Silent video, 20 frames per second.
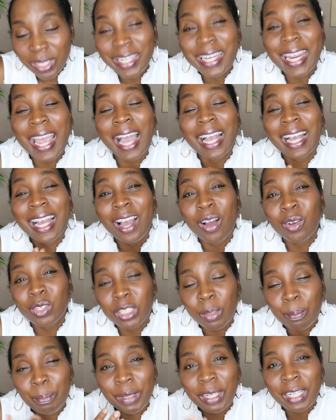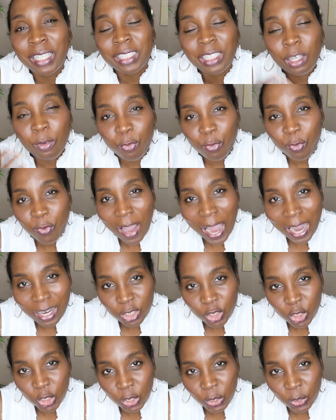the accountability
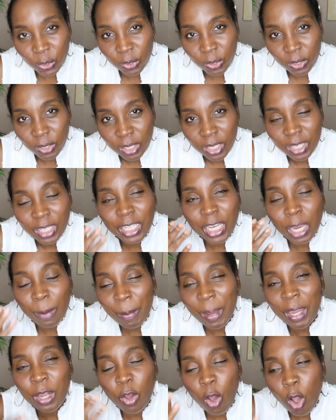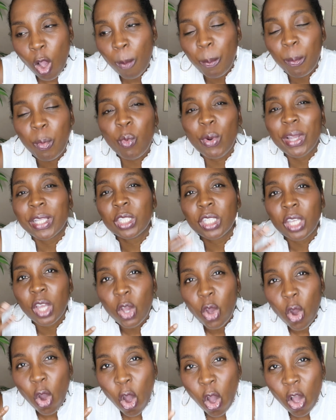factor keeping up with
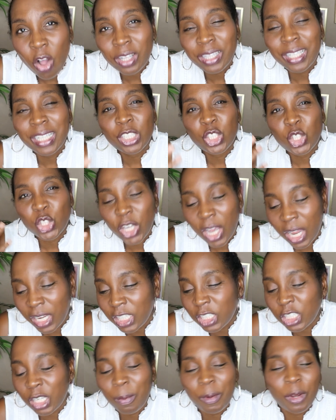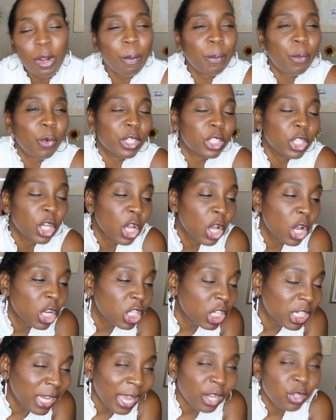all these challenge keeping up with
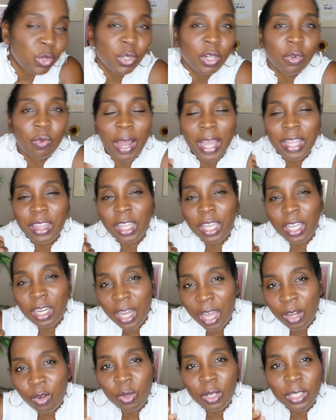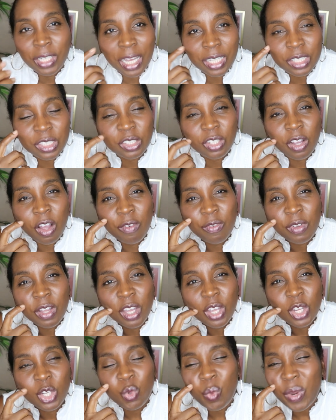did i do the right thing and all that stuff
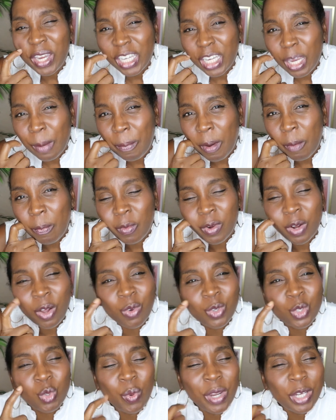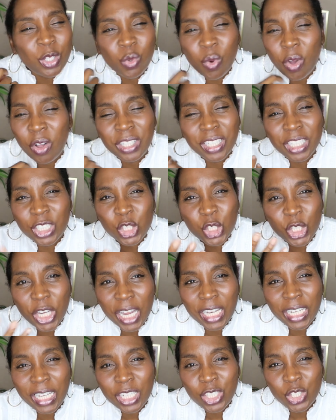do we keep up with all do we do all this
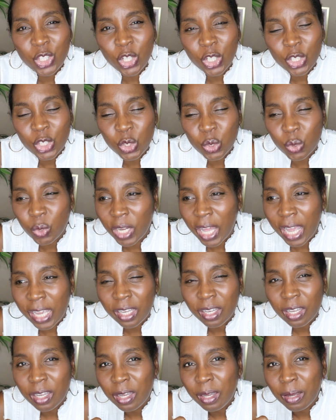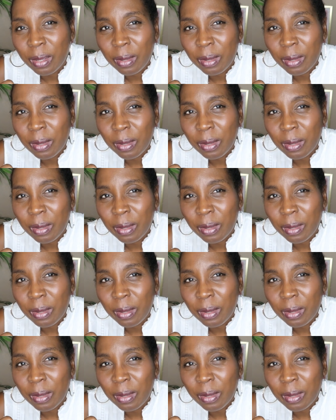challenge just to like